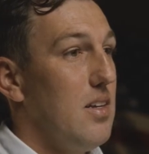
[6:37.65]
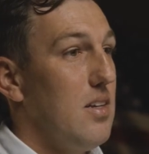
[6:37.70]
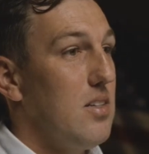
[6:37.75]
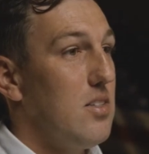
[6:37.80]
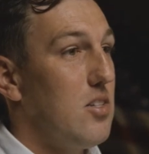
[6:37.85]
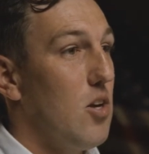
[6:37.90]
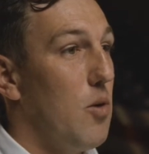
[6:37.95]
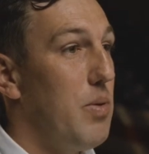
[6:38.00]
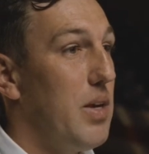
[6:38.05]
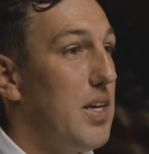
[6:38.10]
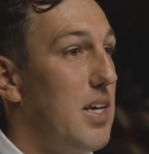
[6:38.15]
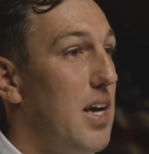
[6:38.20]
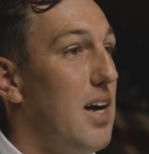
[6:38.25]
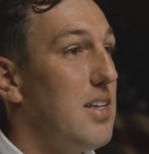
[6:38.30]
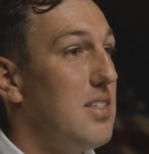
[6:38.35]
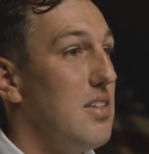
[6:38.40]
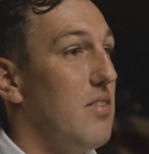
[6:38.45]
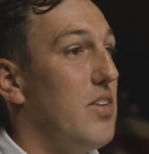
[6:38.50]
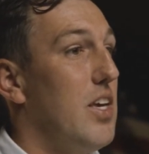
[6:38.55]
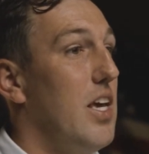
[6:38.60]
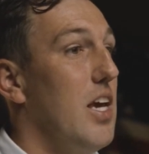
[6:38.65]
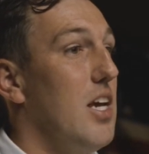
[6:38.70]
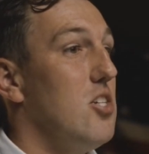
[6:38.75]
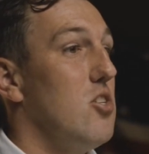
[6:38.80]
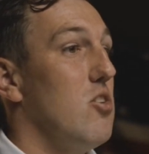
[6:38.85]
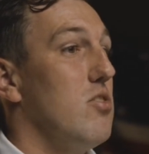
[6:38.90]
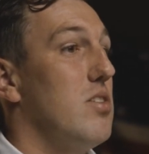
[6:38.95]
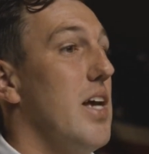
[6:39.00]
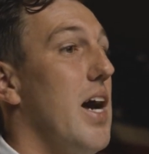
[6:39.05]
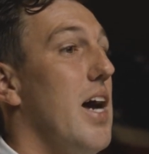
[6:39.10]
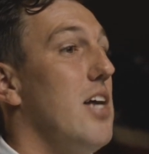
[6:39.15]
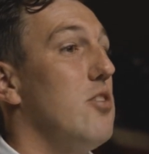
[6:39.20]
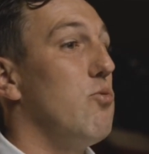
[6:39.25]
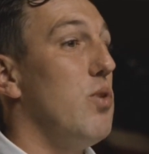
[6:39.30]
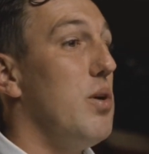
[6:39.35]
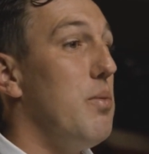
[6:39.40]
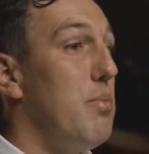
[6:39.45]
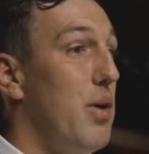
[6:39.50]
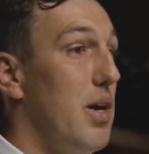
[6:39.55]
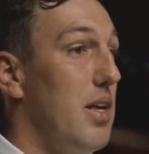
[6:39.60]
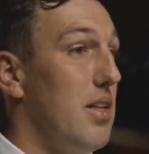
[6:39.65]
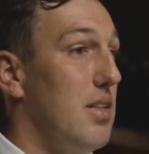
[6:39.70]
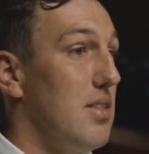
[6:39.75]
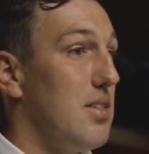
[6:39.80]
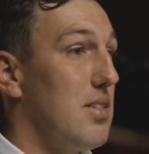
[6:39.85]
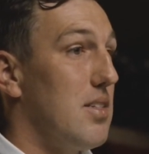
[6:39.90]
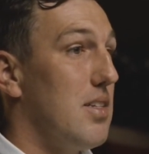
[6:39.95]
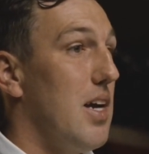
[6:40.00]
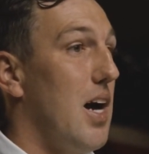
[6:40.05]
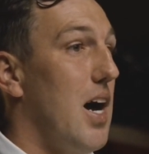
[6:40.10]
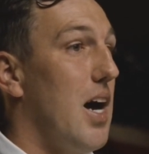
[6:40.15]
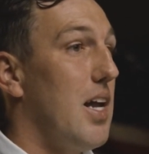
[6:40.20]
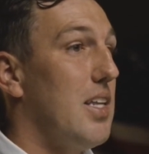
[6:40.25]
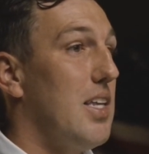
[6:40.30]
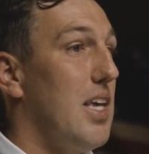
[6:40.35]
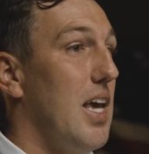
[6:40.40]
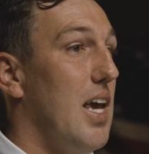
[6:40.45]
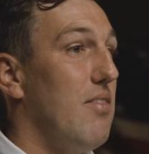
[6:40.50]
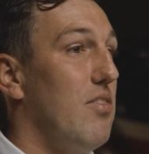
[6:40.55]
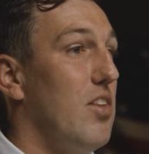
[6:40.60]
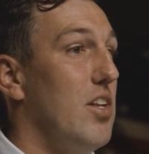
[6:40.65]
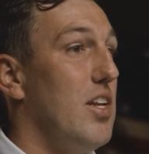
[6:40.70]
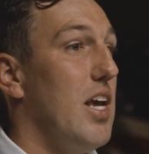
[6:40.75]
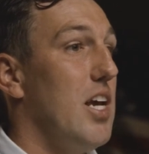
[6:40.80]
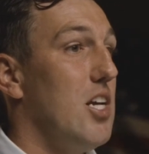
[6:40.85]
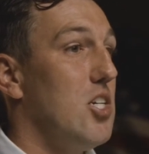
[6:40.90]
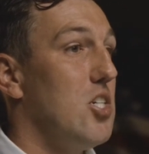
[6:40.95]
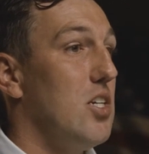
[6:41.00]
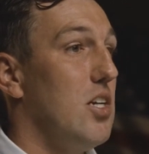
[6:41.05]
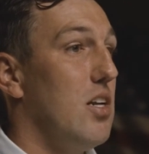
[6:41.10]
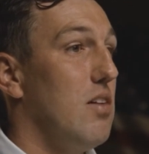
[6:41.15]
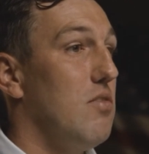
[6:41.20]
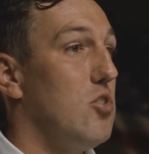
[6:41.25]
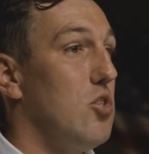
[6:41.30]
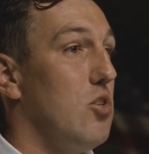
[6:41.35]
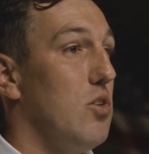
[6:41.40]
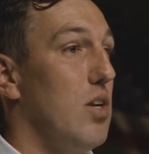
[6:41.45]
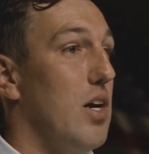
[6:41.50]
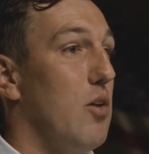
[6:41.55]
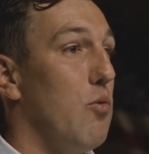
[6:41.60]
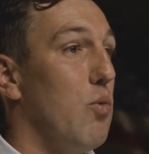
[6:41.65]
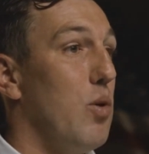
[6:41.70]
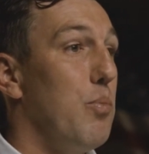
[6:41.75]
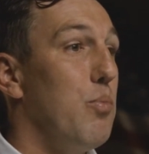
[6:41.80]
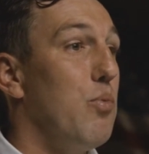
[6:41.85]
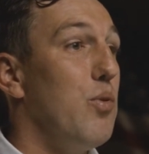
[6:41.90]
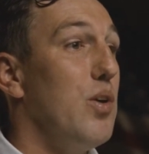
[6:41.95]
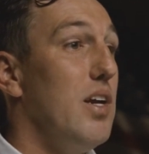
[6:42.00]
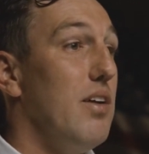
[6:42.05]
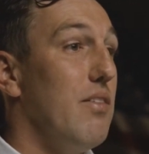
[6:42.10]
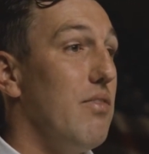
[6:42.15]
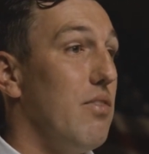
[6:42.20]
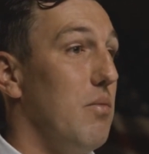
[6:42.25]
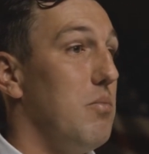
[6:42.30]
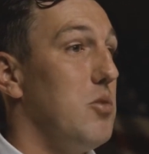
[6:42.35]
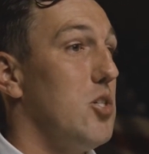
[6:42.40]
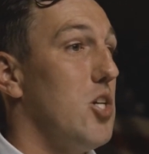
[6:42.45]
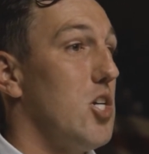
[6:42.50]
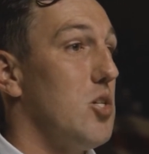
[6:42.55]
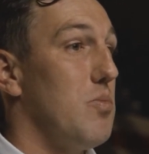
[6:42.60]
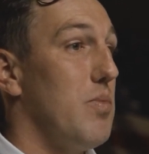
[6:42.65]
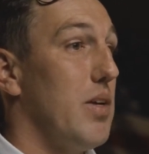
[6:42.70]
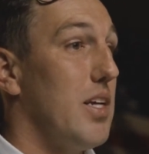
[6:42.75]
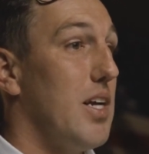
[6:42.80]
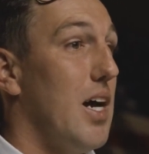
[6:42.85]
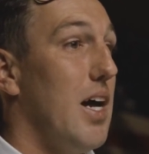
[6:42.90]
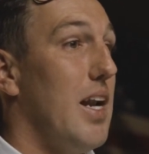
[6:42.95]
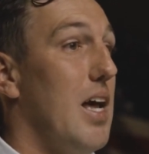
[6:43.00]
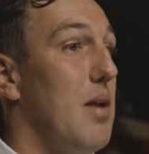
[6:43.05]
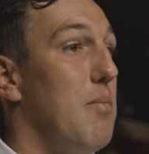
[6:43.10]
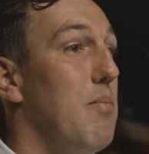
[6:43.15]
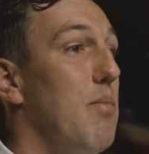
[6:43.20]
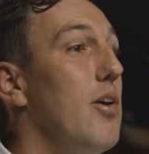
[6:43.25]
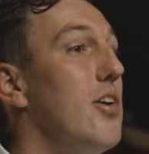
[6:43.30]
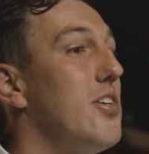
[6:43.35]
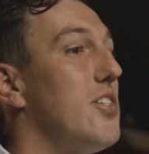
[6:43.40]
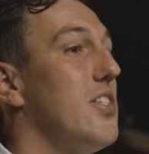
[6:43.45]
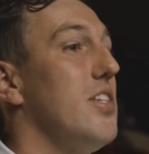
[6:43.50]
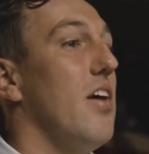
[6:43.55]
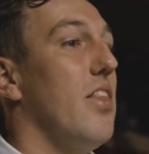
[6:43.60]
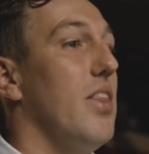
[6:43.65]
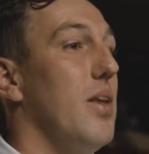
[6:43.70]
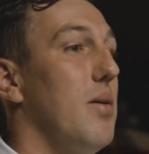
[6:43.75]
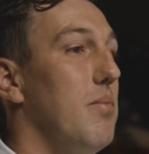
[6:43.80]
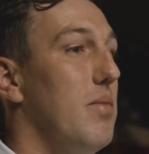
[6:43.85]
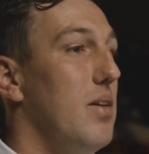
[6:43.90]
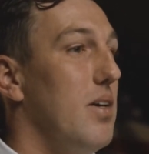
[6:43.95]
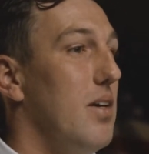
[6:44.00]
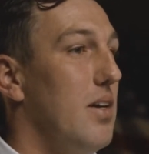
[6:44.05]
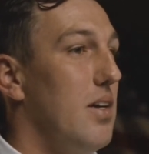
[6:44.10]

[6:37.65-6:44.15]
So, because of King Josiah's repentance, God gave the nation of Judah a reprieve from judgment. God had mercy on them.